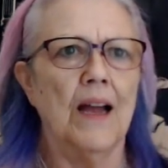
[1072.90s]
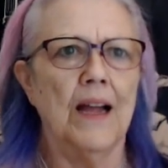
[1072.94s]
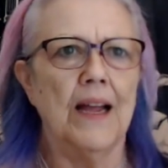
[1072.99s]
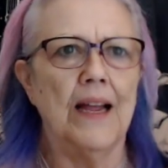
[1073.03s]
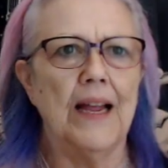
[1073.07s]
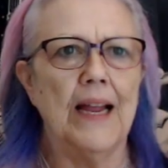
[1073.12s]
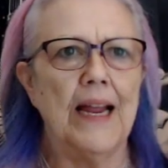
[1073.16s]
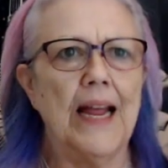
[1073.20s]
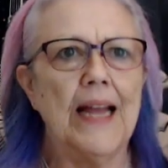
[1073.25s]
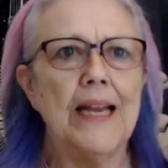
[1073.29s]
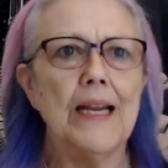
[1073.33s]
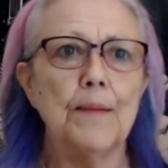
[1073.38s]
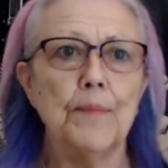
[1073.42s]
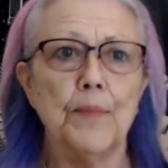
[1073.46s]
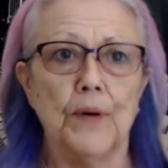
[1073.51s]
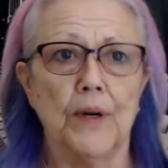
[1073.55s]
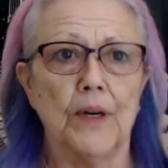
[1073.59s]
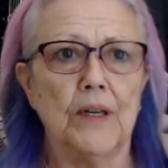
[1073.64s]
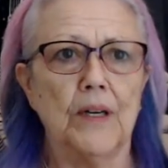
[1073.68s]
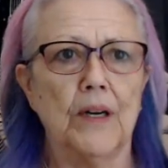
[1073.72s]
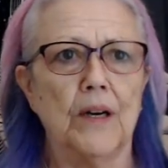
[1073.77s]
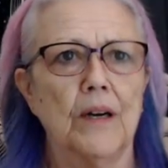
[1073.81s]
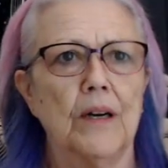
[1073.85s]
Any
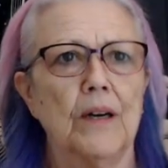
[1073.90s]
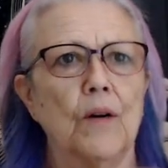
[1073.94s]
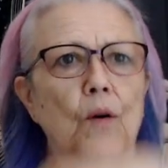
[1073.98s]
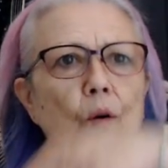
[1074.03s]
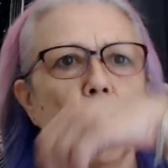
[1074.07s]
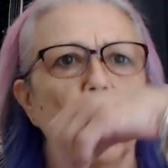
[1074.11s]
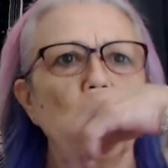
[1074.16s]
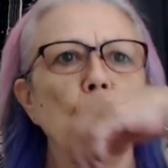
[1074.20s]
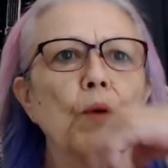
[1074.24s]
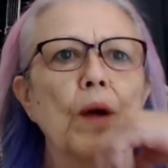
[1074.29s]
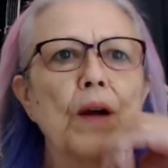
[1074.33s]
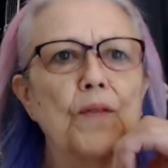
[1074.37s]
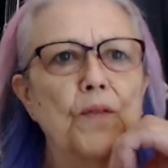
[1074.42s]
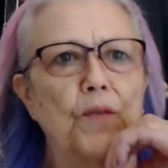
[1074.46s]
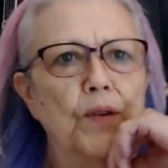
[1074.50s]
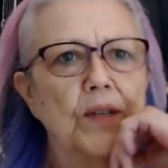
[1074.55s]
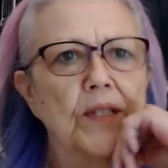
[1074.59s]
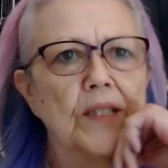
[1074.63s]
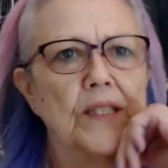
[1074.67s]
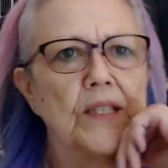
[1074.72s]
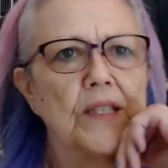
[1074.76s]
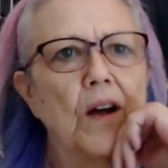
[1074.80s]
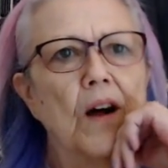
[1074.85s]
book or
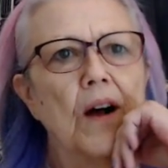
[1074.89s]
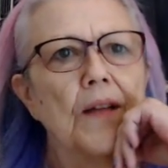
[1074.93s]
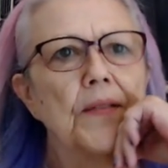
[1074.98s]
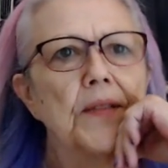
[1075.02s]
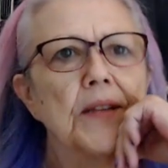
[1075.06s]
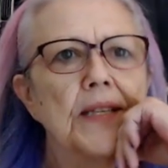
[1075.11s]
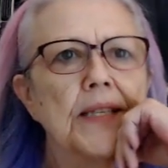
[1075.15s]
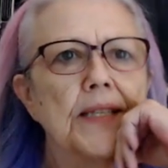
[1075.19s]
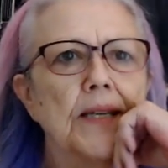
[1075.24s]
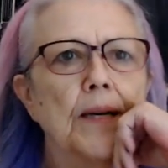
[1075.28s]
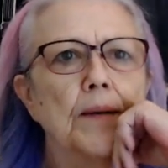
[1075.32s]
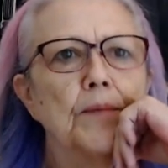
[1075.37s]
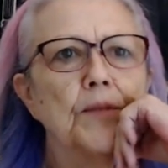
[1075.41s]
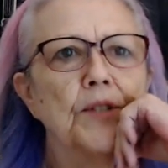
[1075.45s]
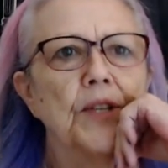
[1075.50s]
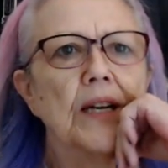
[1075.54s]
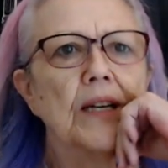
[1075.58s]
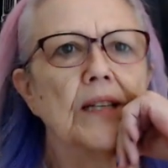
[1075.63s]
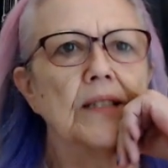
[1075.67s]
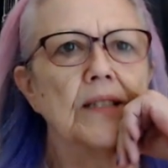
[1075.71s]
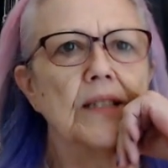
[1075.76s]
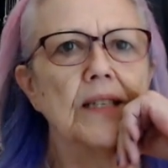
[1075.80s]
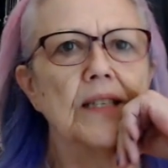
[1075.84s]
reference on the
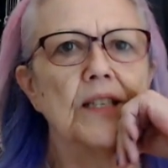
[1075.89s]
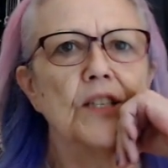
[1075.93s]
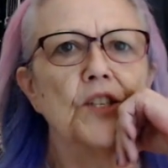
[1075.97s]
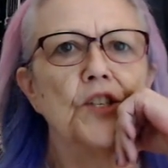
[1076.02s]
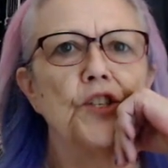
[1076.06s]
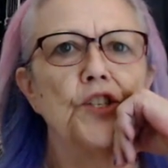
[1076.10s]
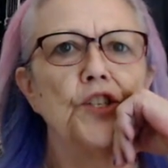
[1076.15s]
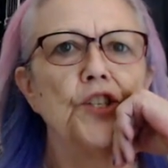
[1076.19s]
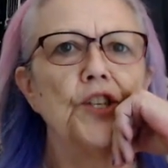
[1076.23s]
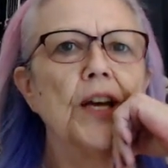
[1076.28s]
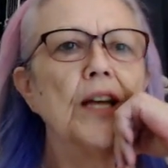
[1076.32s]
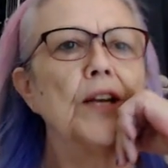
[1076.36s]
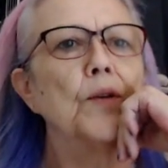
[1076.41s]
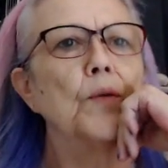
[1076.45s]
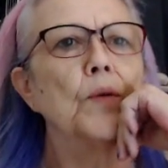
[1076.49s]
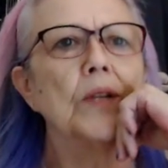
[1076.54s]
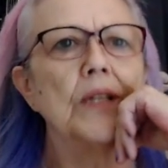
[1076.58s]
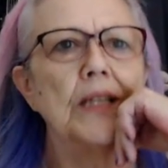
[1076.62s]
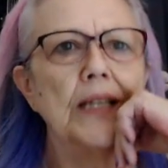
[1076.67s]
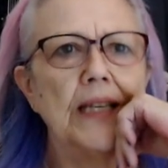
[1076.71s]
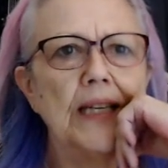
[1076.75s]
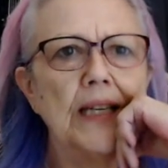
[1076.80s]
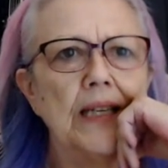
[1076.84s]
subject is
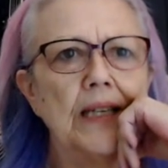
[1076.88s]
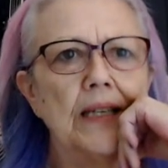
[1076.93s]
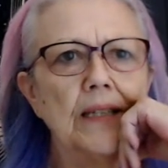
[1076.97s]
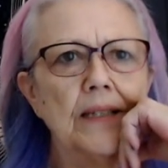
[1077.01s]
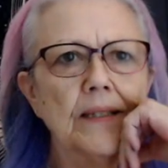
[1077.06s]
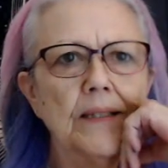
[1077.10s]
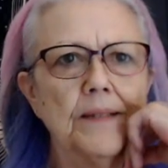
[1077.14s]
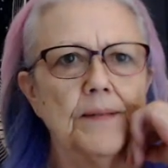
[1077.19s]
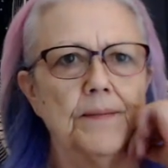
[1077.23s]
generally